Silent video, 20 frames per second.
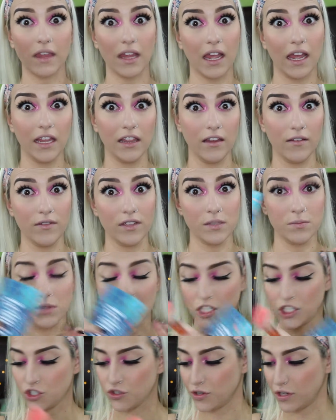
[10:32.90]
I love this
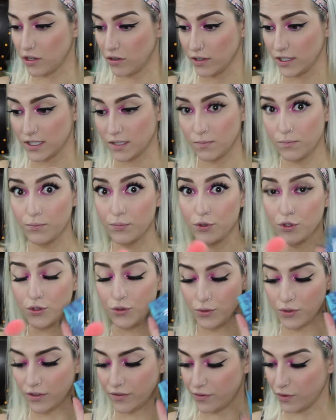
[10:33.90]
blush trio. It's
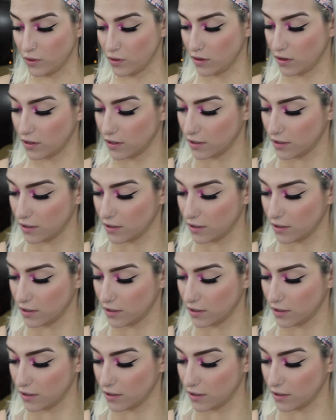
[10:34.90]
beautiful.